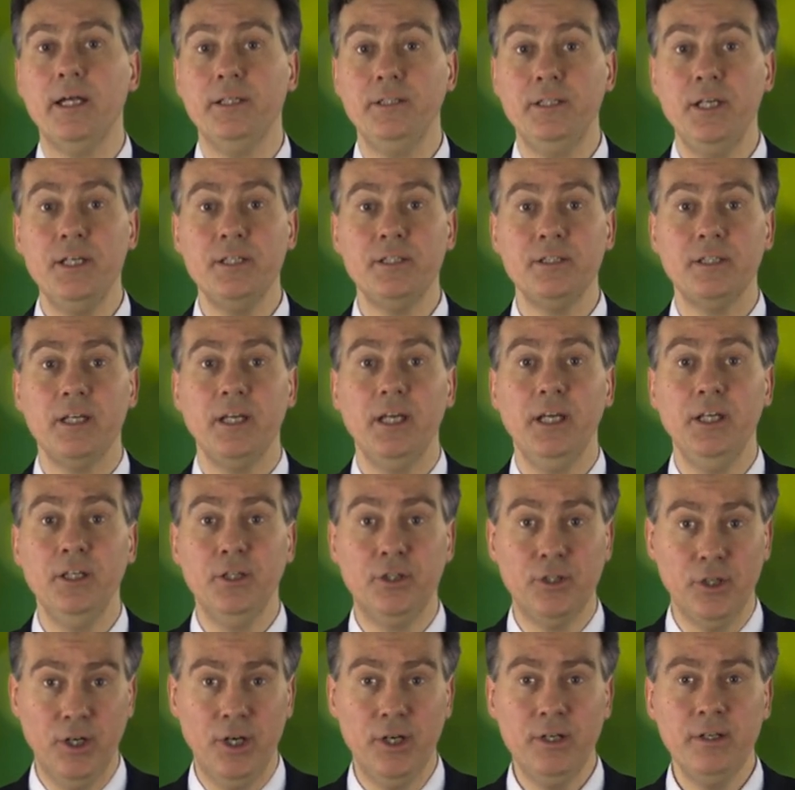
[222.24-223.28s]
This, in
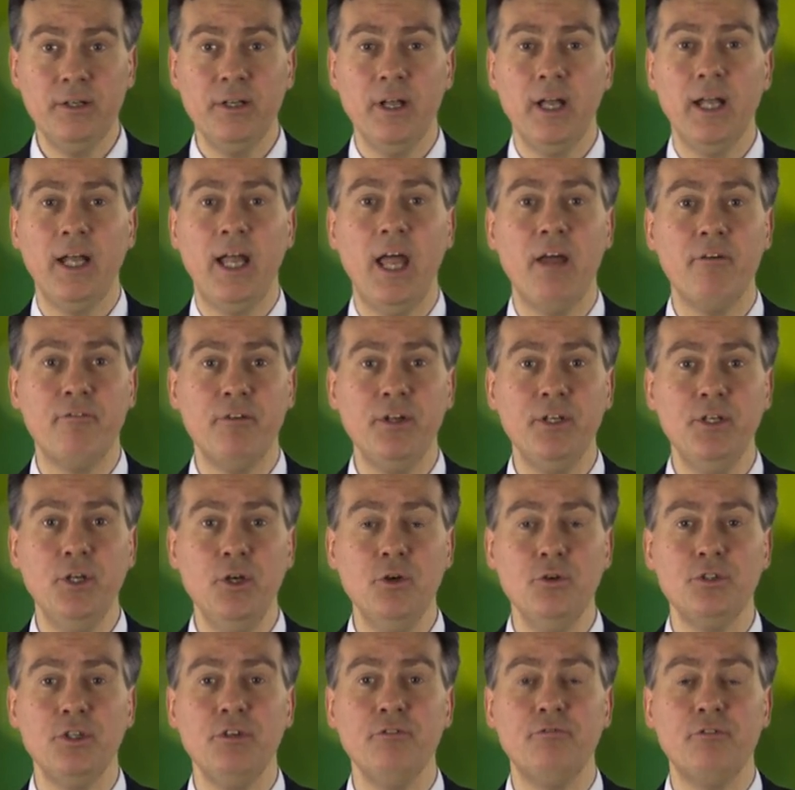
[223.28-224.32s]
turn, can
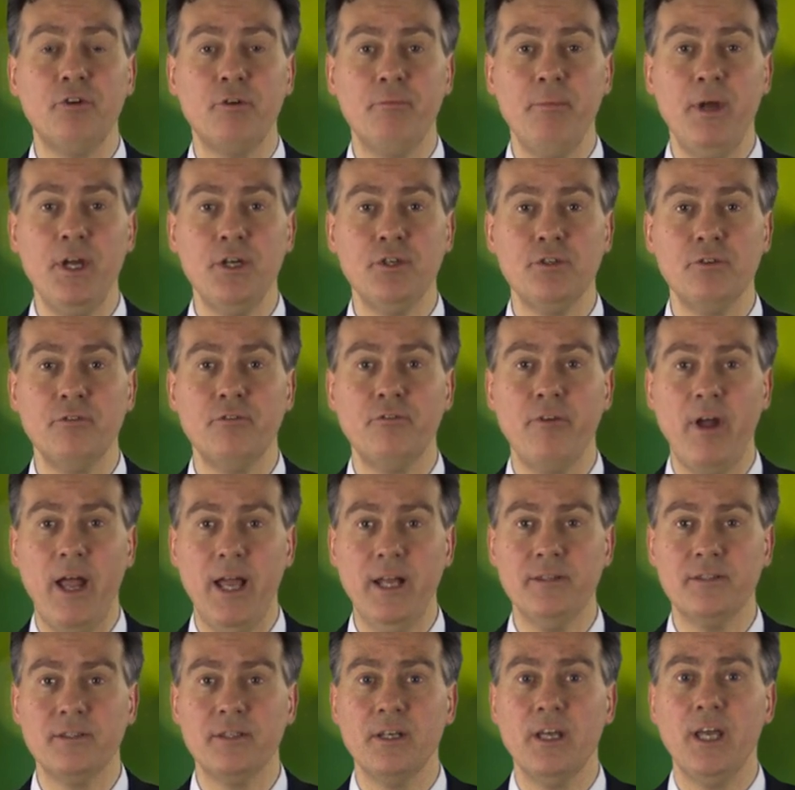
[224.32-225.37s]
reduce information
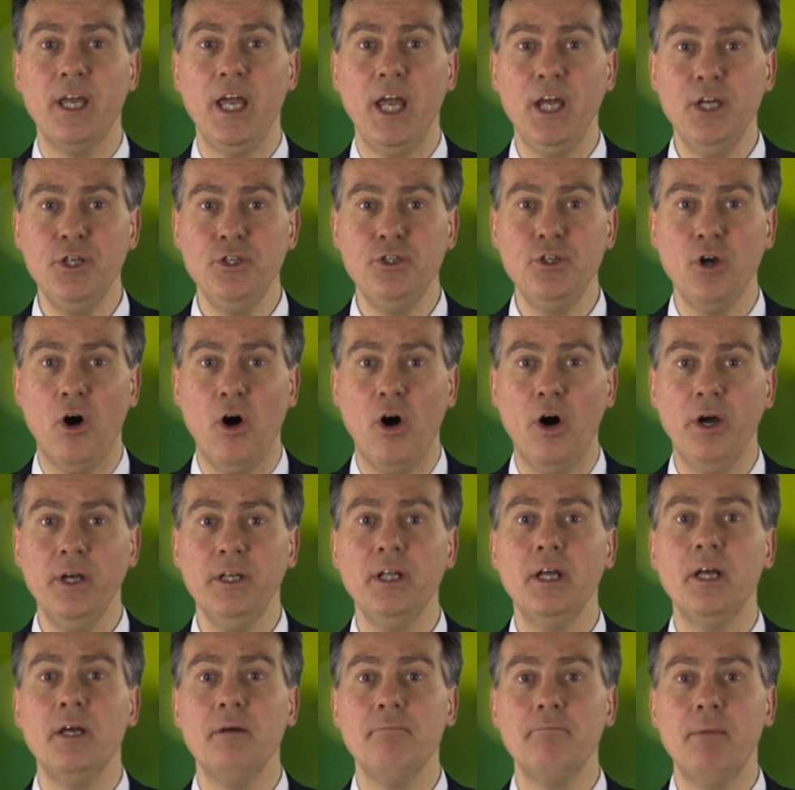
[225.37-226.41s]
rents enjoyed
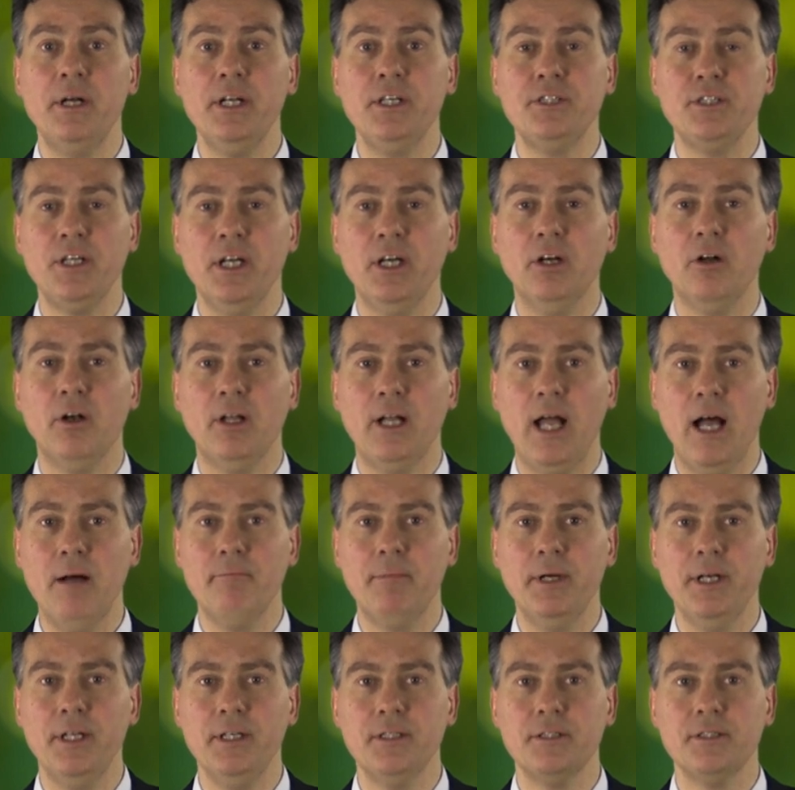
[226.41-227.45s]
by the single
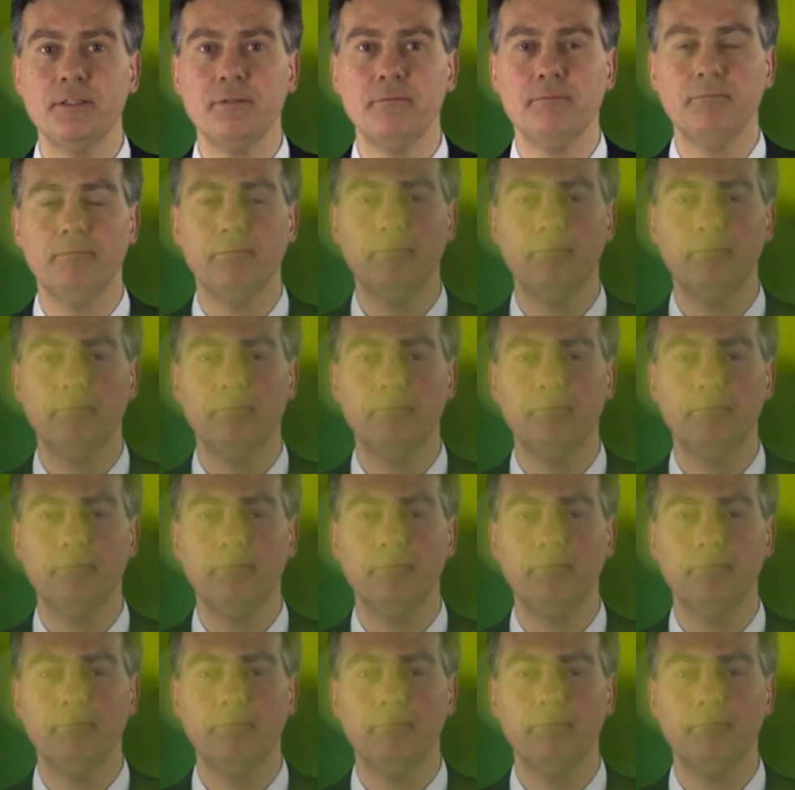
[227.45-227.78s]
companies.